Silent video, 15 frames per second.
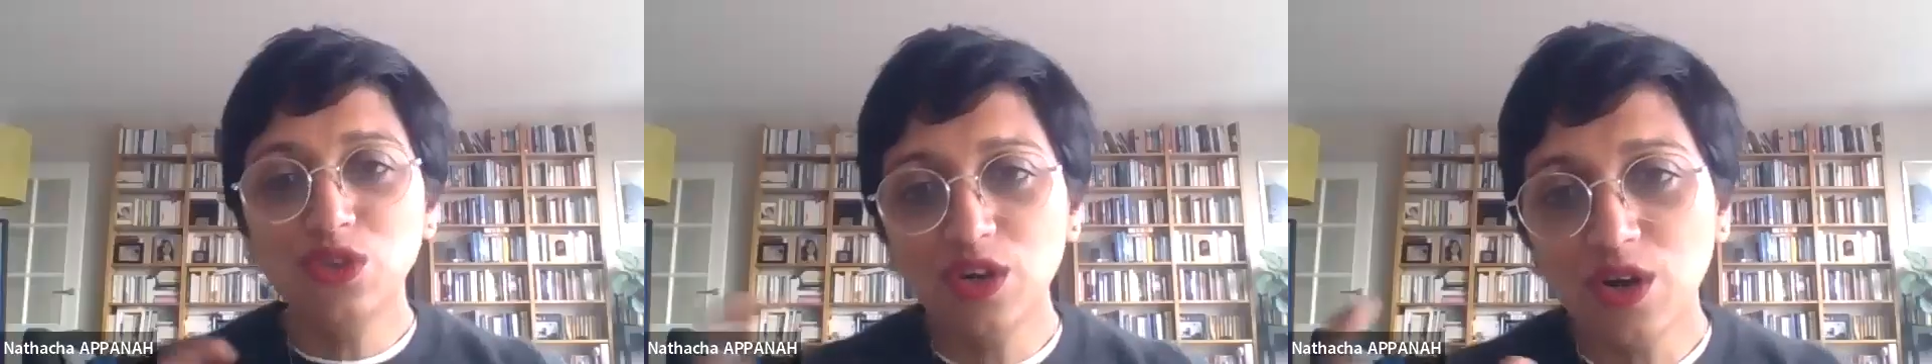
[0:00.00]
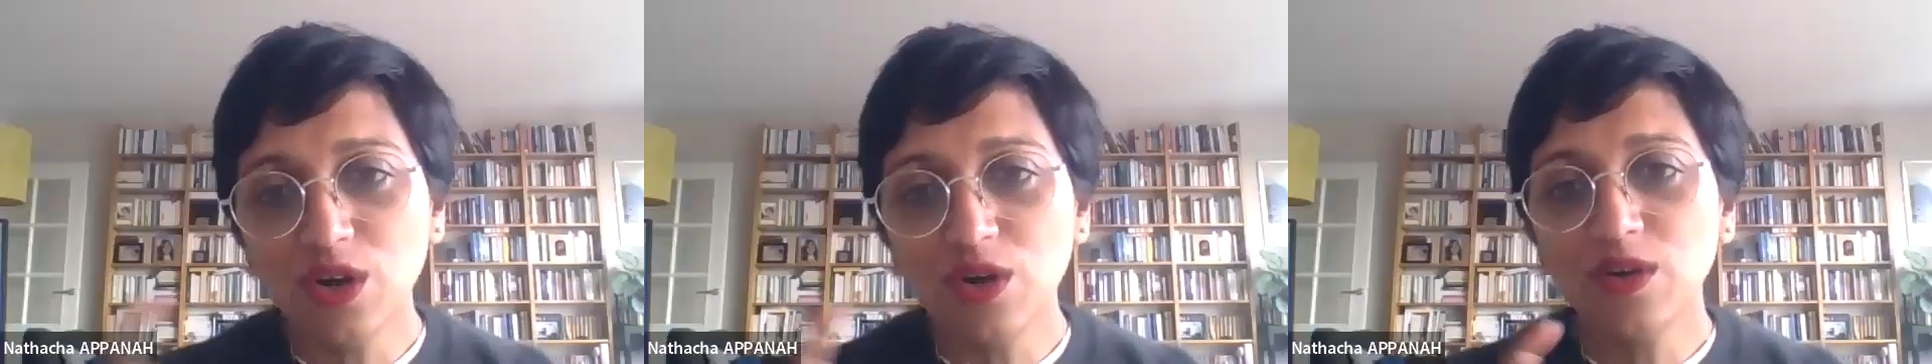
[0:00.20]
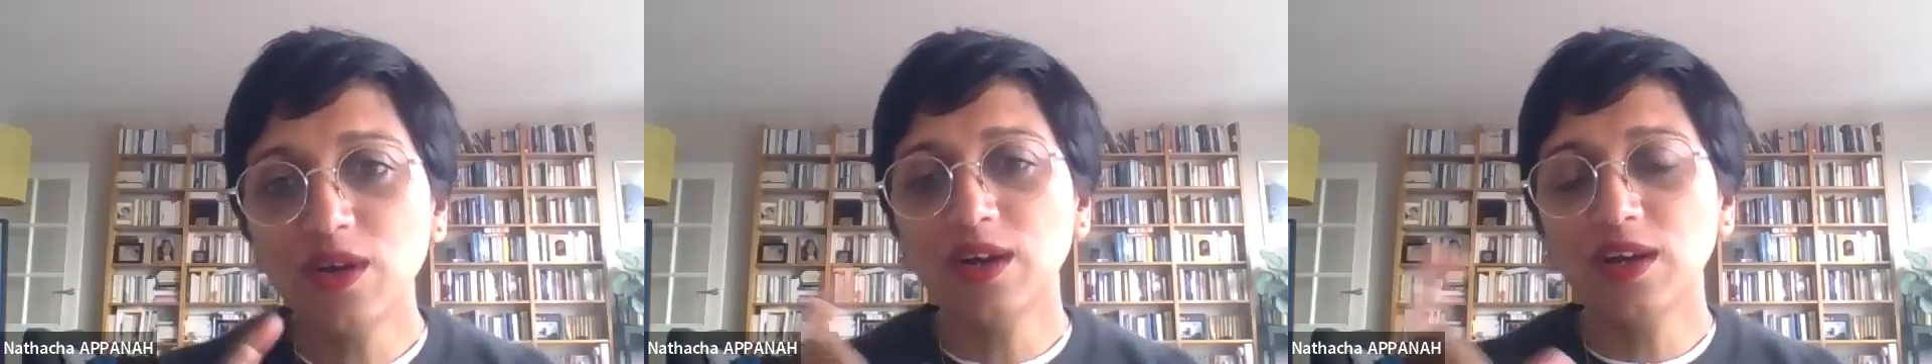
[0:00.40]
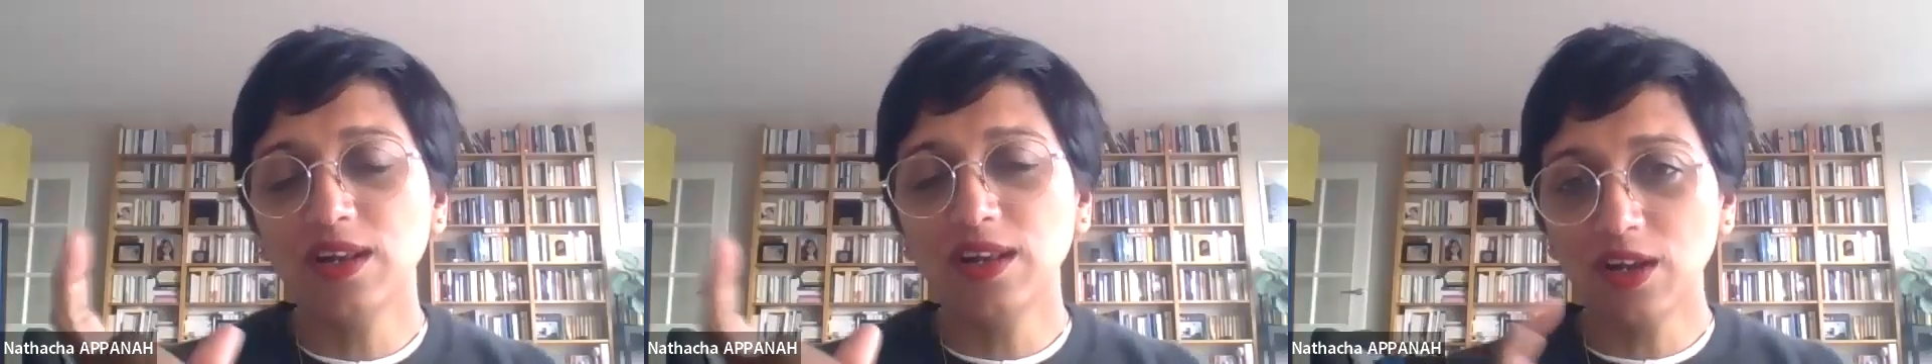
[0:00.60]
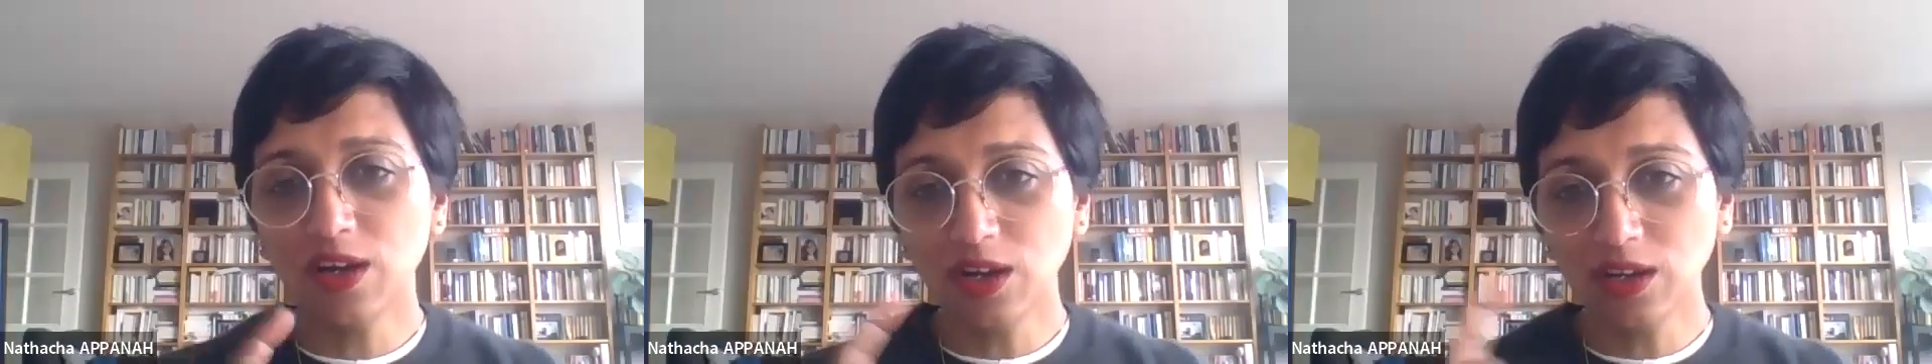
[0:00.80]
go a
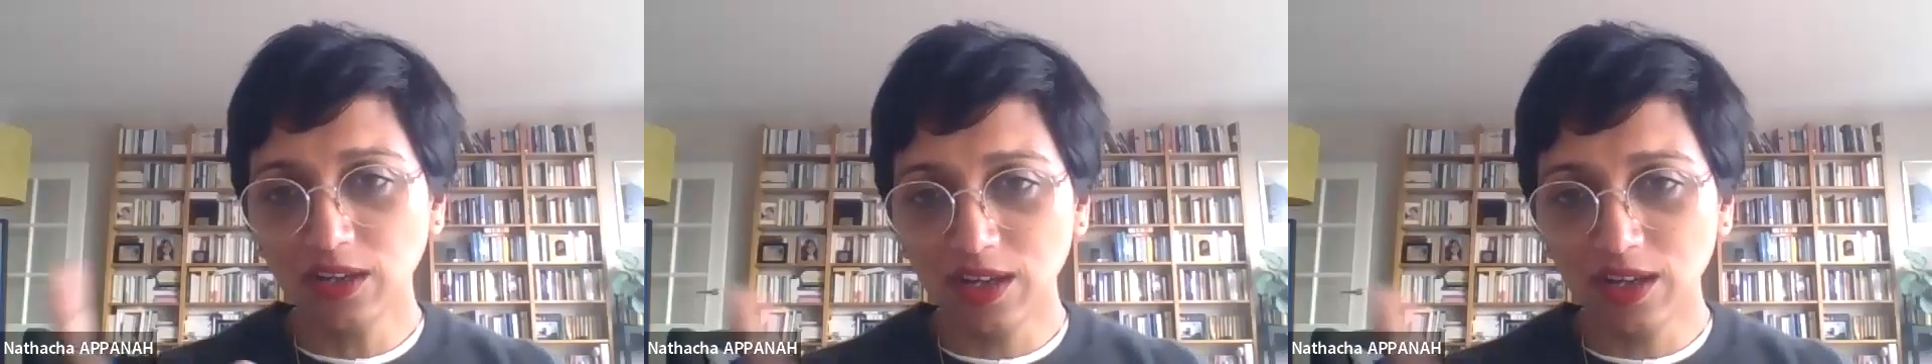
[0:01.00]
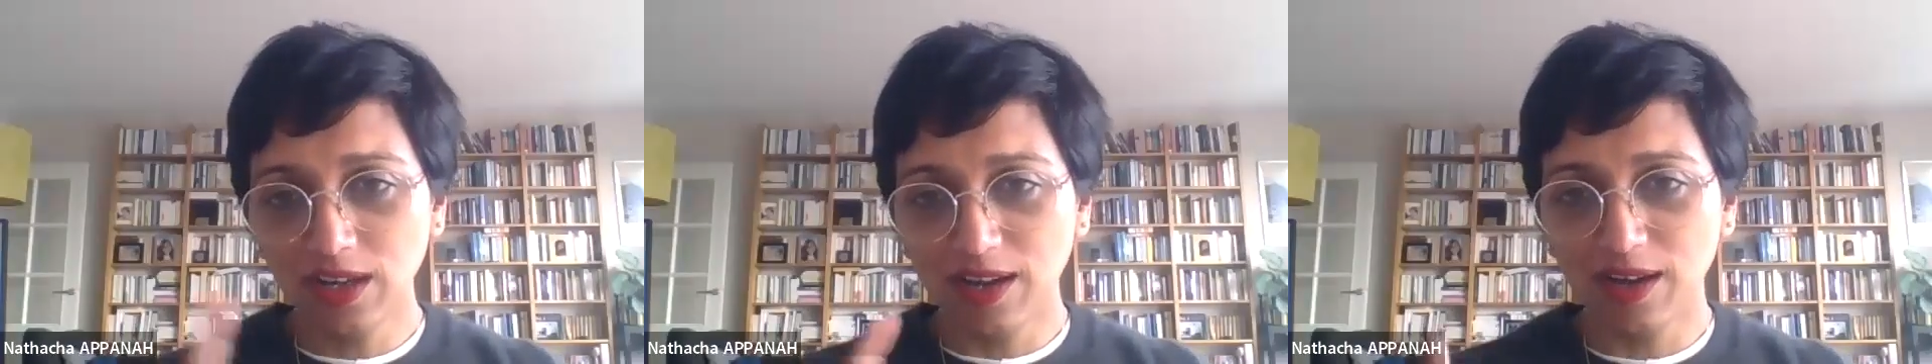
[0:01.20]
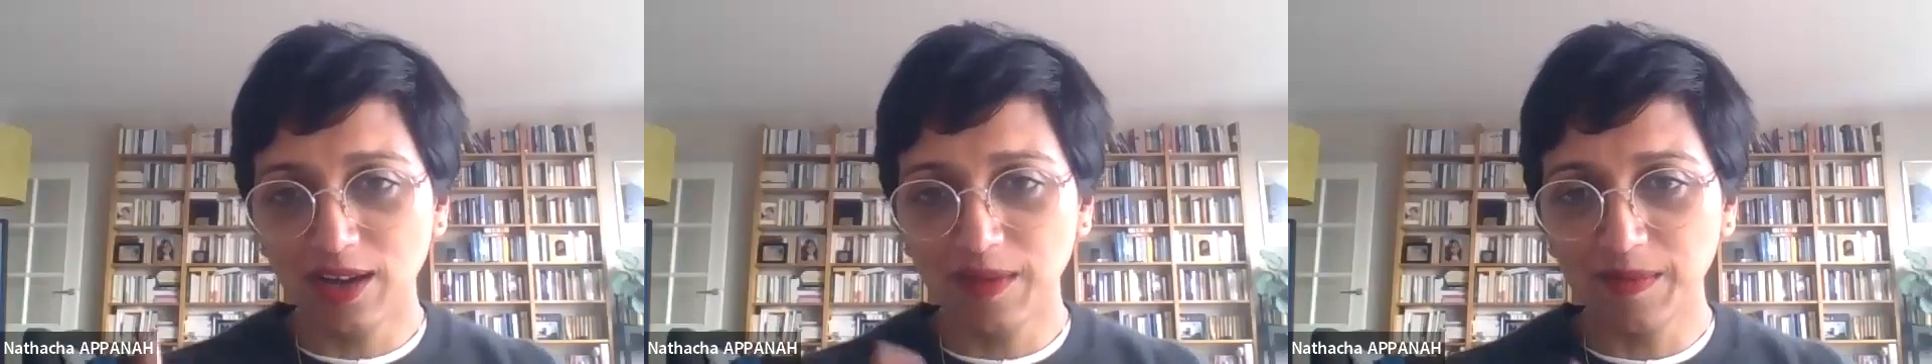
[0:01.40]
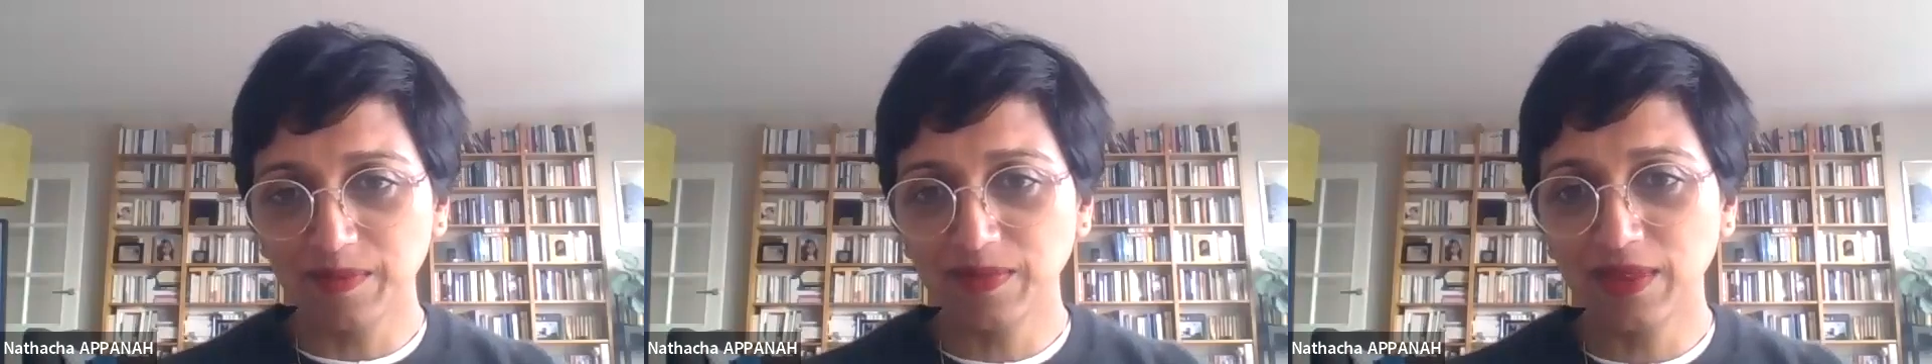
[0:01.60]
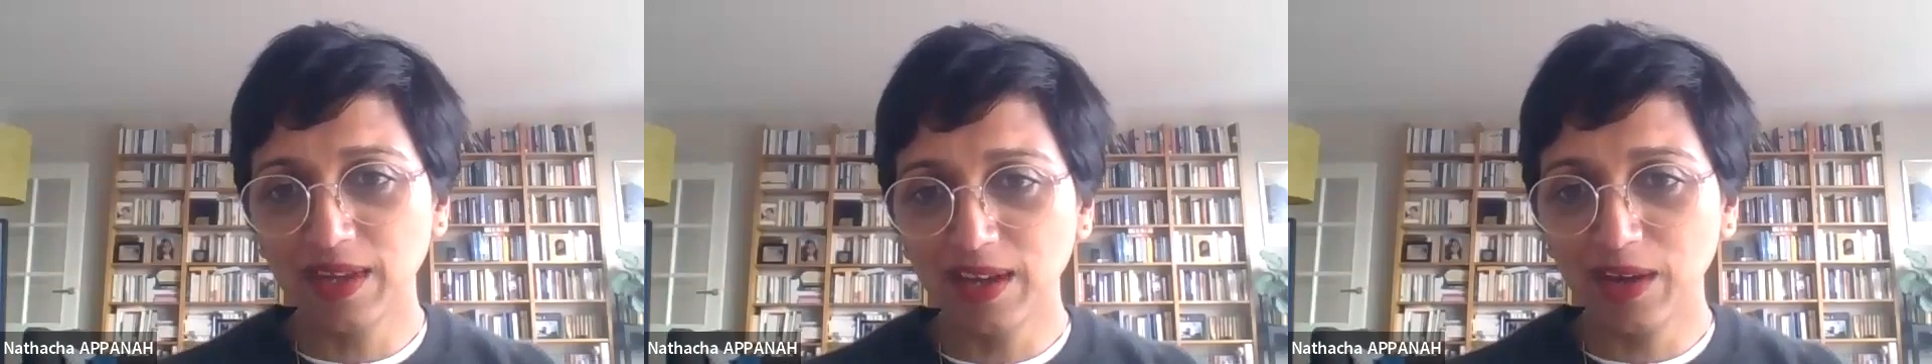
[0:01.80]
lot.
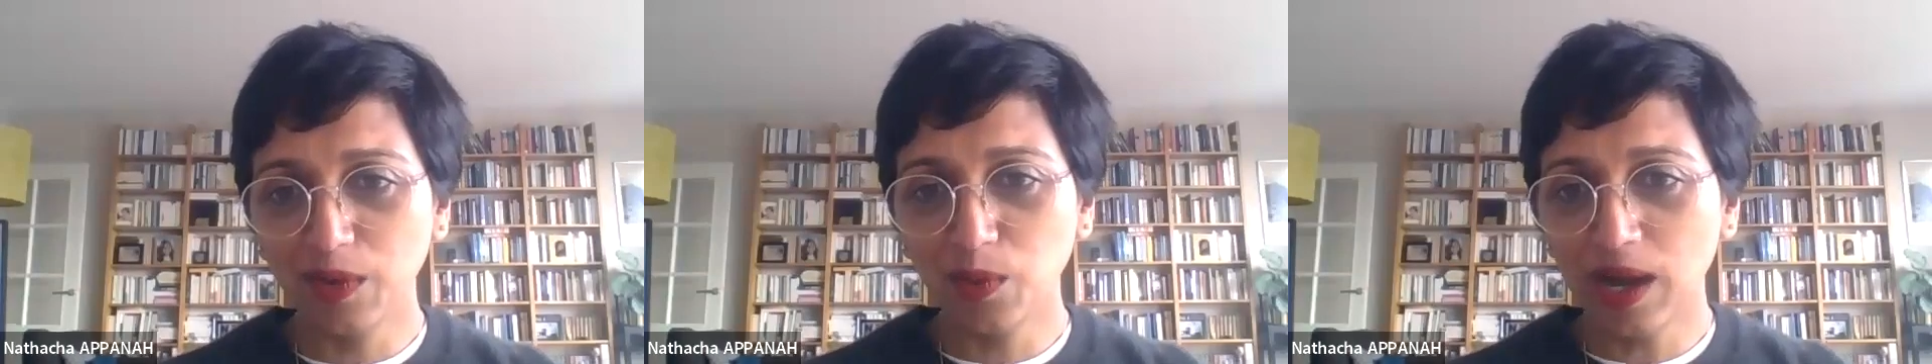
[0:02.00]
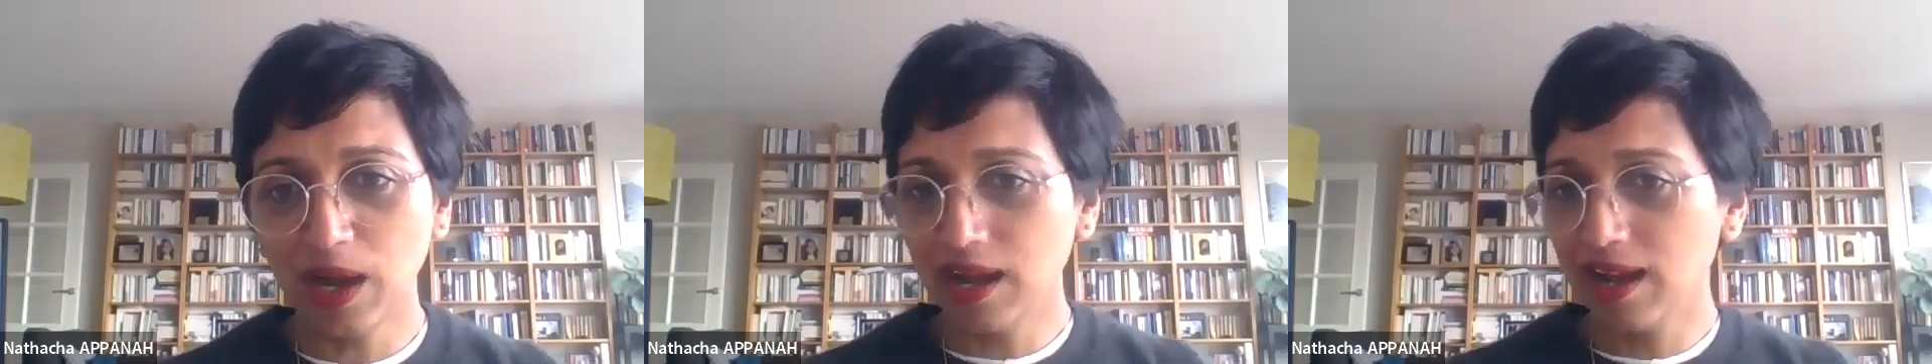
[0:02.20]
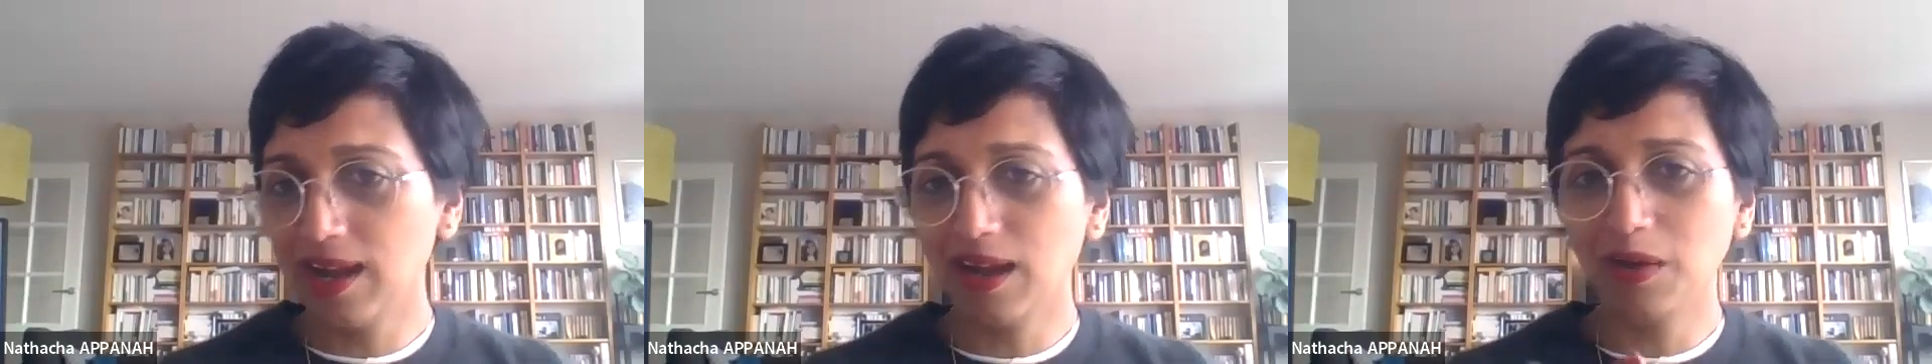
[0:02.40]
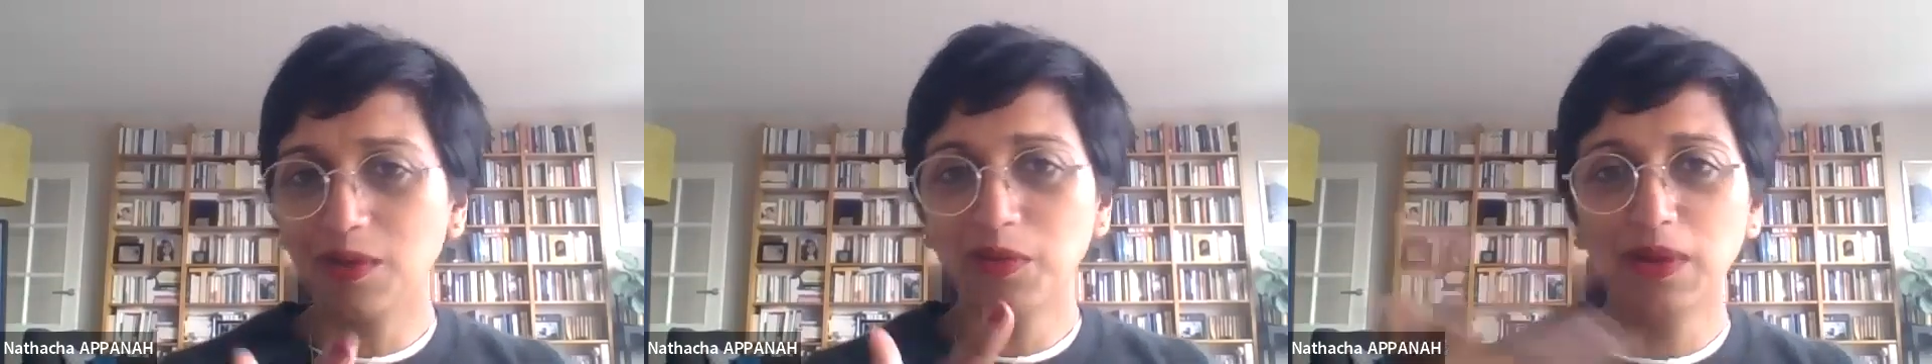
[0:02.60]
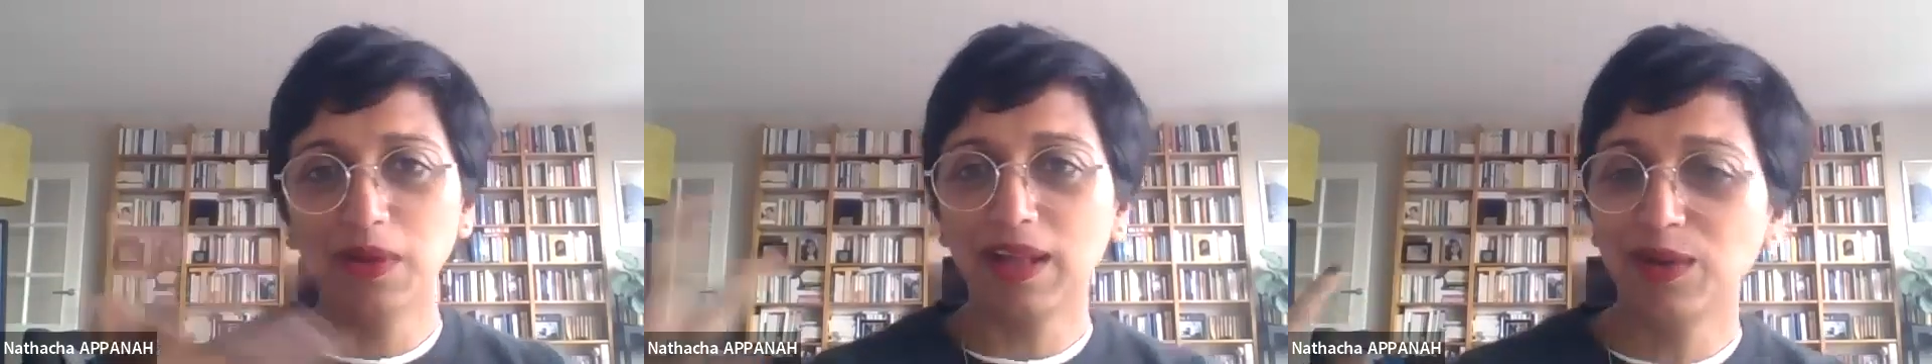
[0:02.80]
Well,